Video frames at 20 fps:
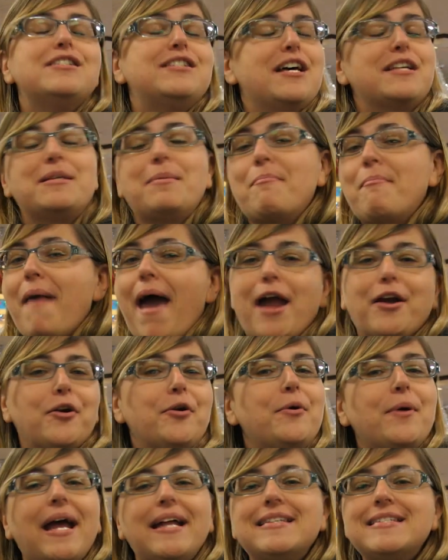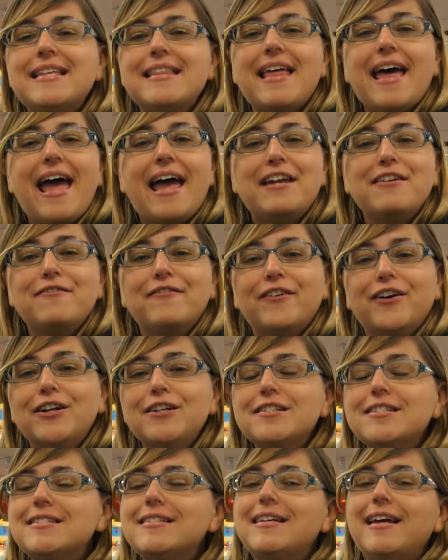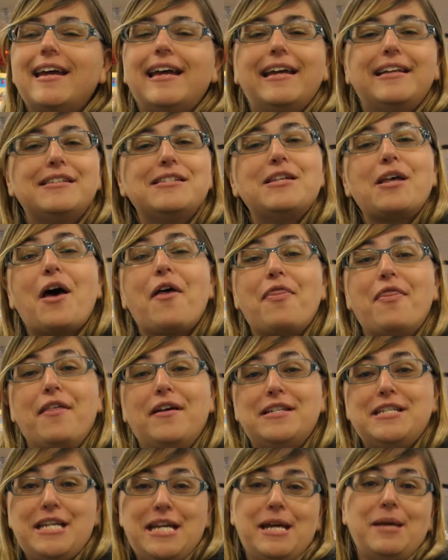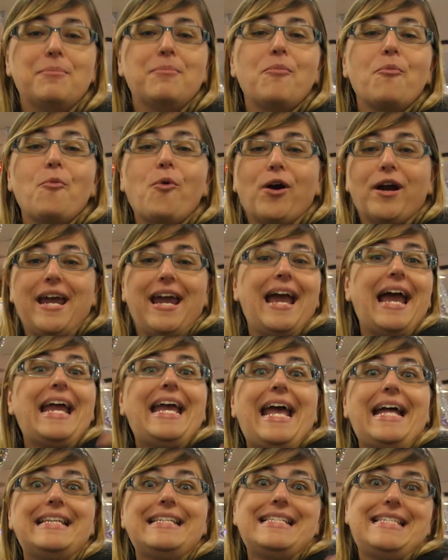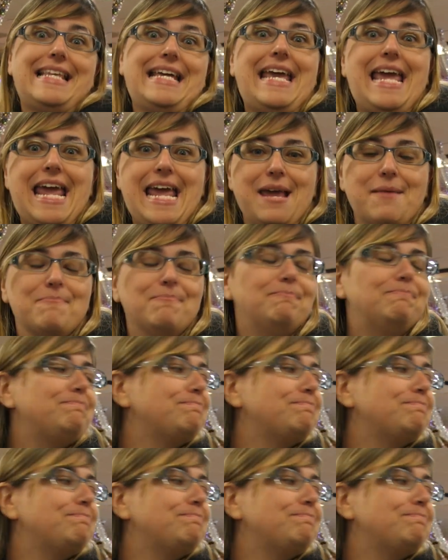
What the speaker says: Doesn't matter who gets to the end first, it's the team working against the game.